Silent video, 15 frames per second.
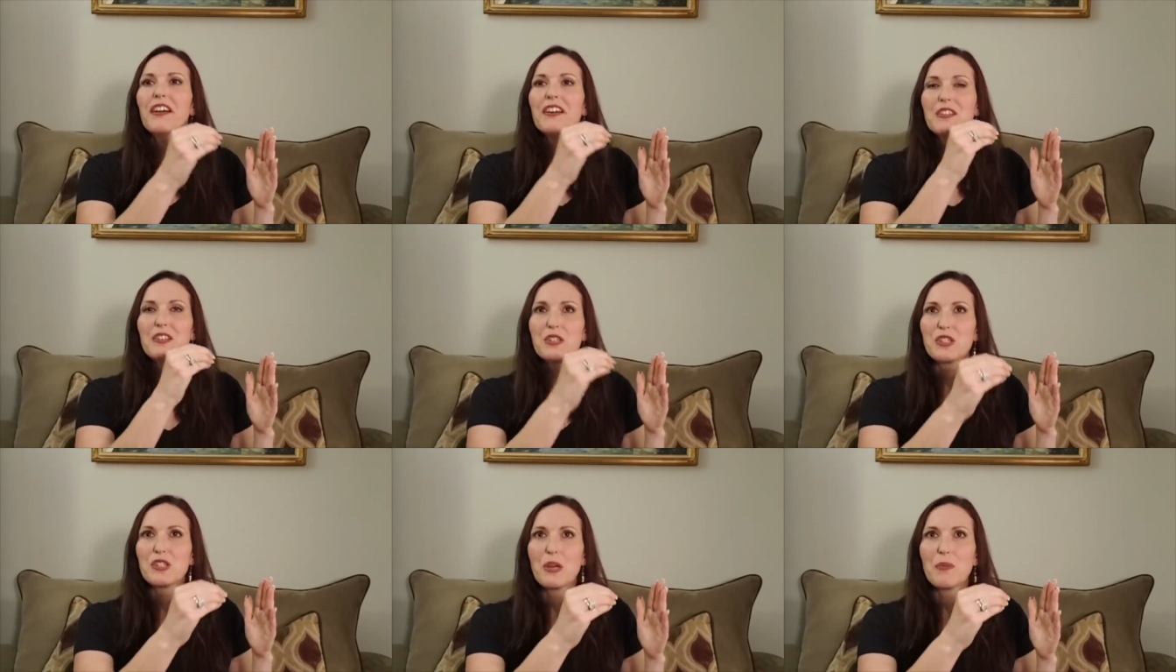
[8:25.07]

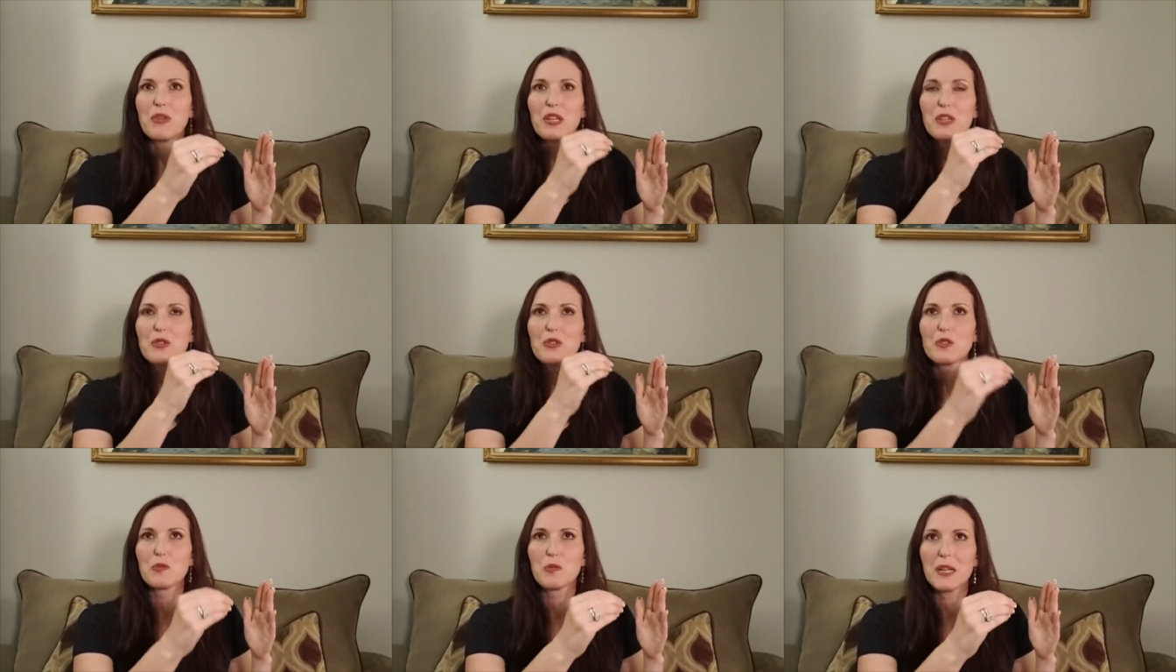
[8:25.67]
There's somebody
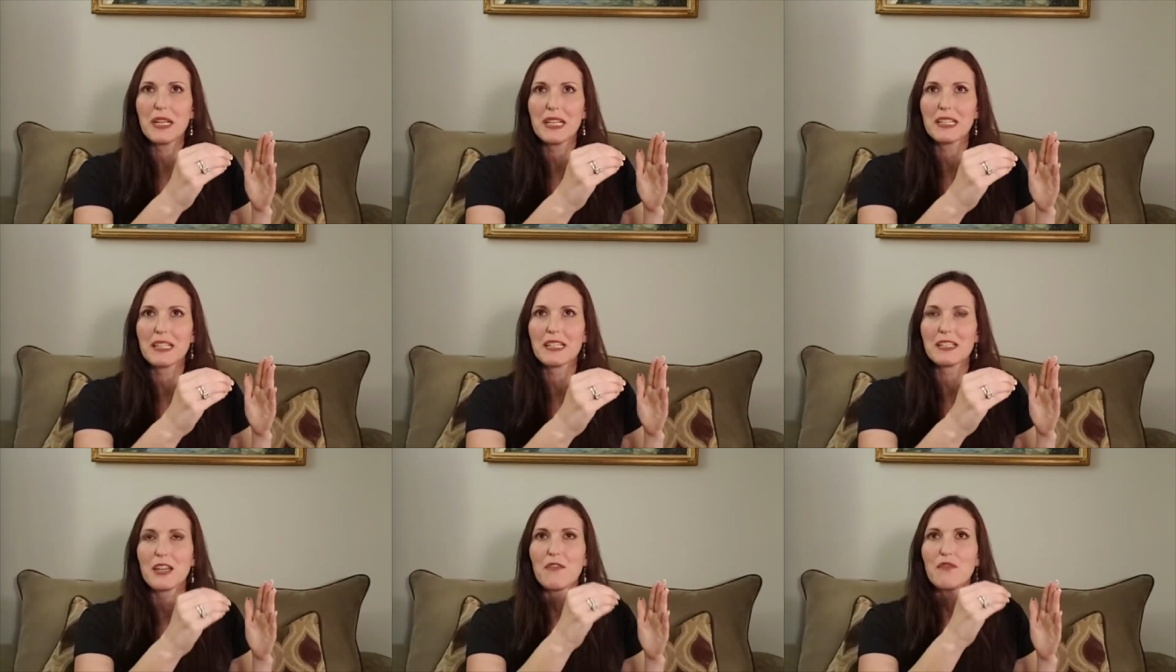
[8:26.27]
who's reading
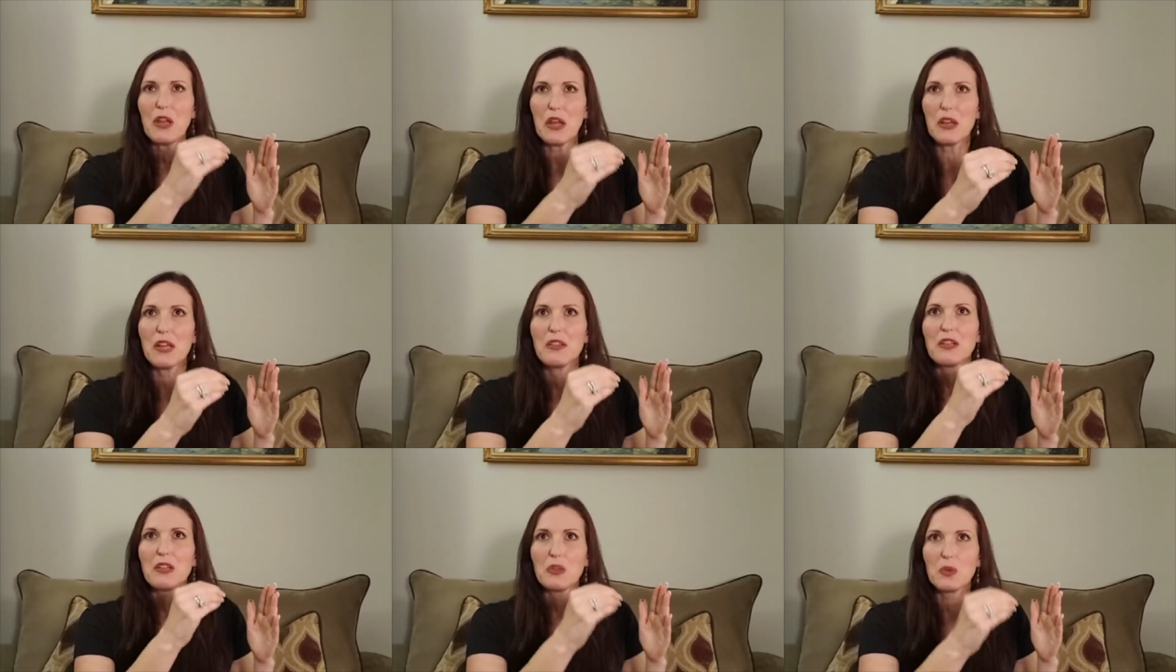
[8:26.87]
this. I feel
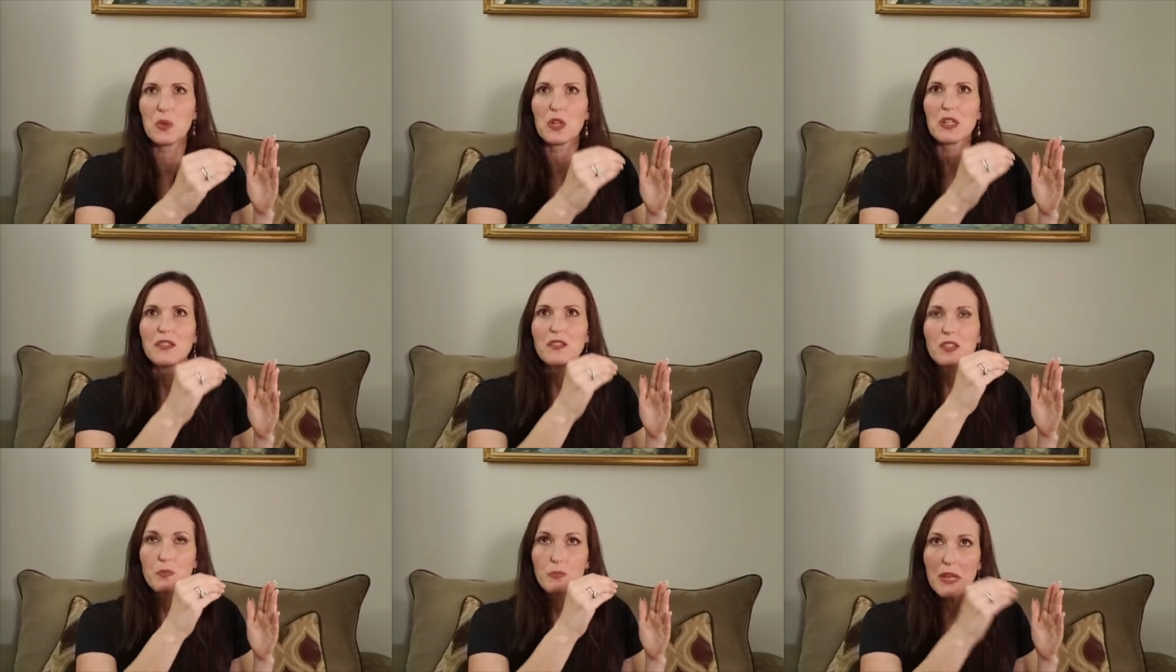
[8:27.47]
like the Lord
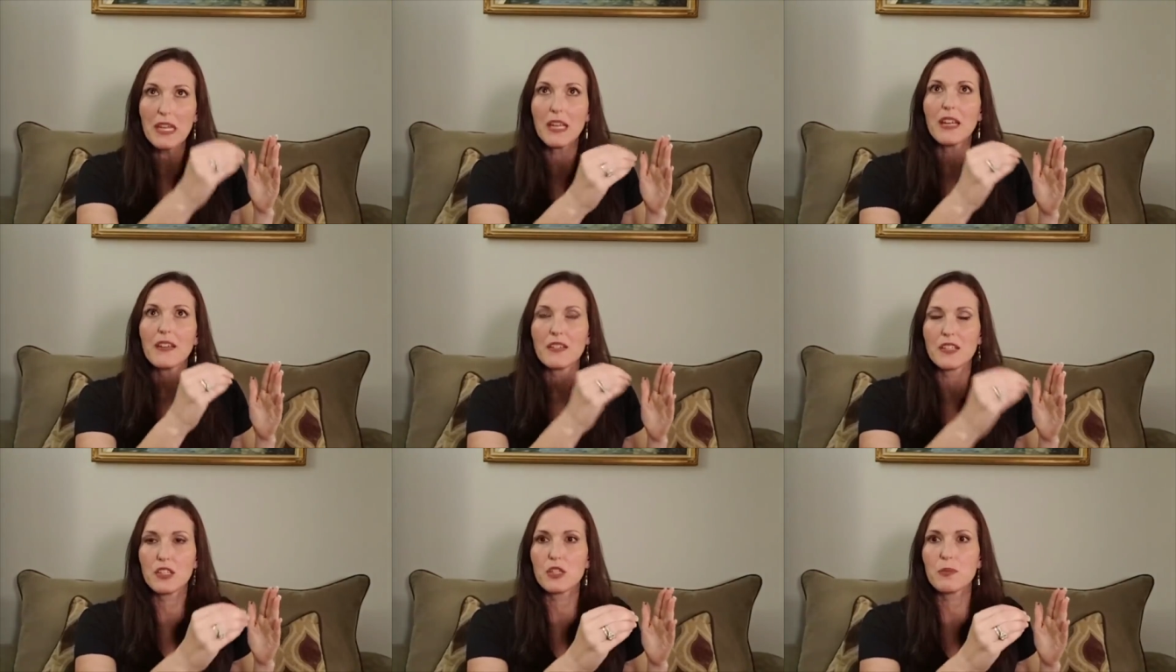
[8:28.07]
is speaking
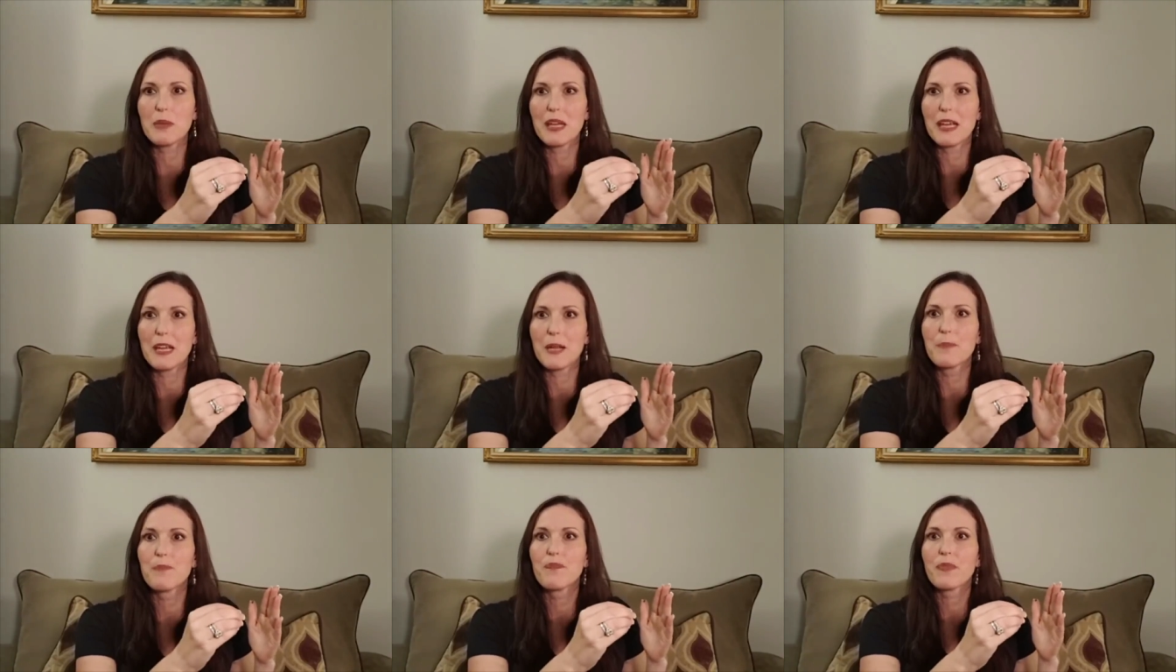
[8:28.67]
this to
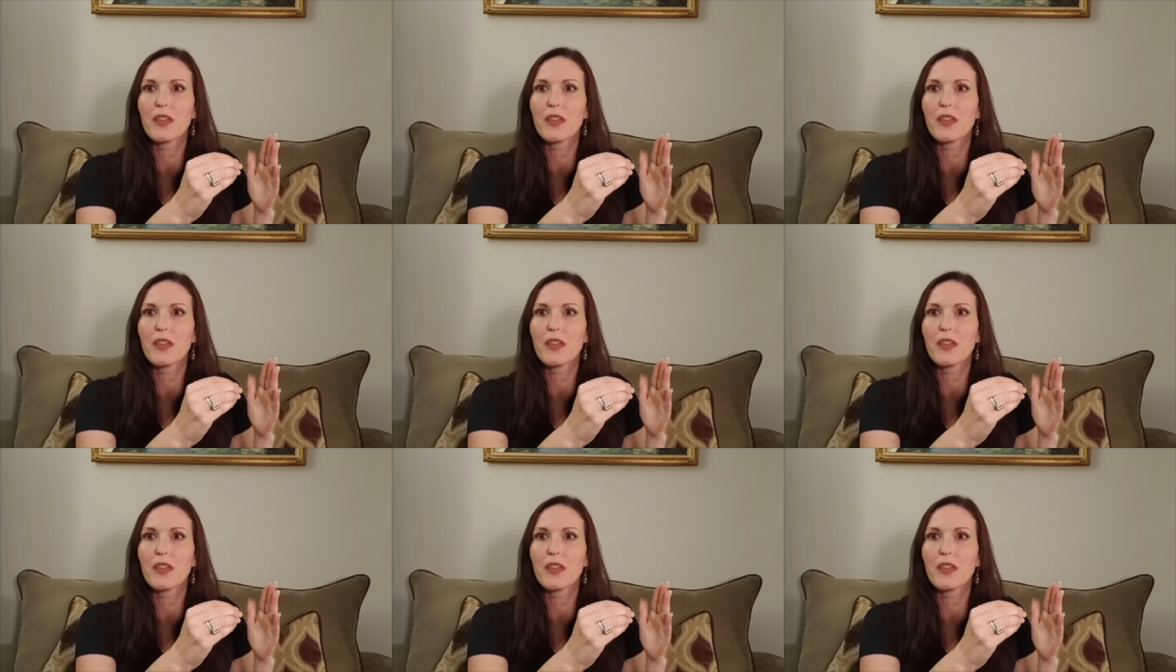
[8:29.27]
me.